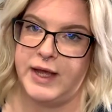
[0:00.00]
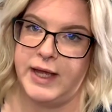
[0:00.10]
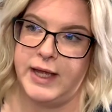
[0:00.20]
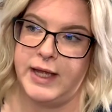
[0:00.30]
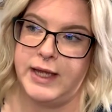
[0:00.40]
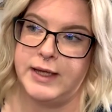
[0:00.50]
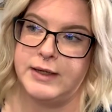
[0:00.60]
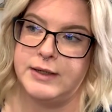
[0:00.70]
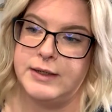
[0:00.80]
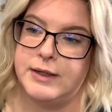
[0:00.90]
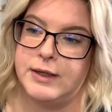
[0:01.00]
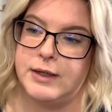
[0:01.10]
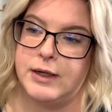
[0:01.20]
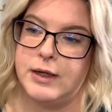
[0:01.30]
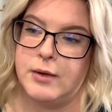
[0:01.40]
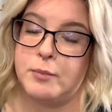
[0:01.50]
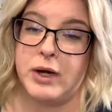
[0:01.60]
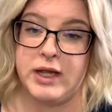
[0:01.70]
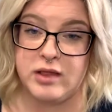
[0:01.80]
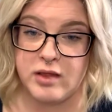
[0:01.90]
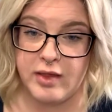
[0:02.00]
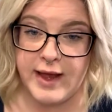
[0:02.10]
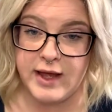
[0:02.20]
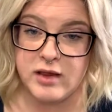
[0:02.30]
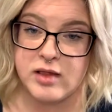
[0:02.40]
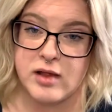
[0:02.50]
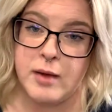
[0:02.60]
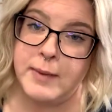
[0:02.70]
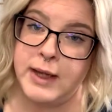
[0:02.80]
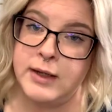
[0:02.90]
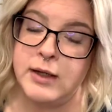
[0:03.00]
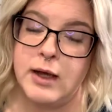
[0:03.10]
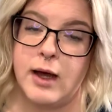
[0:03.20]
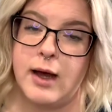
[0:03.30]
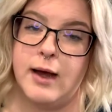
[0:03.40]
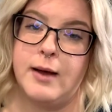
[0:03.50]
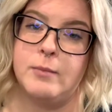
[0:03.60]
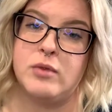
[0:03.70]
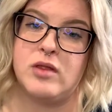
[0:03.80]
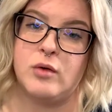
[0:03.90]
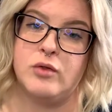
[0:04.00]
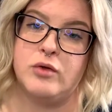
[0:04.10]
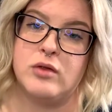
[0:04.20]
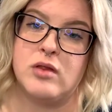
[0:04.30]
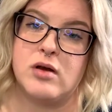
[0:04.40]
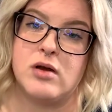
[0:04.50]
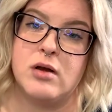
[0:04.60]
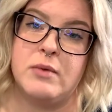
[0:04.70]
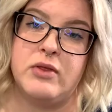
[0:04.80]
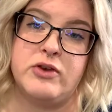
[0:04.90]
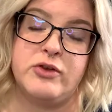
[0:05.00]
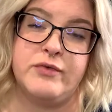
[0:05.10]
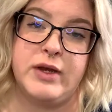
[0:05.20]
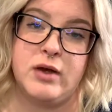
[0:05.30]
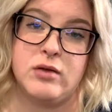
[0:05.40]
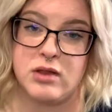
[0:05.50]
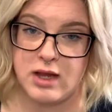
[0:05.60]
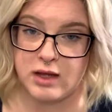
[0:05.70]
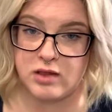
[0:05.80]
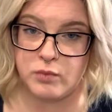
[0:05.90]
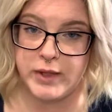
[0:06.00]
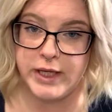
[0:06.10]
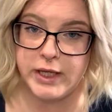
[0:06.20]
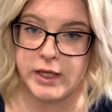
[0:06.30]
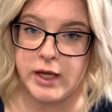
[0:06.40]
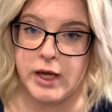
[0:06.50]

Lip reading: a braids class coming. So those are gonna be the 2 videos next week.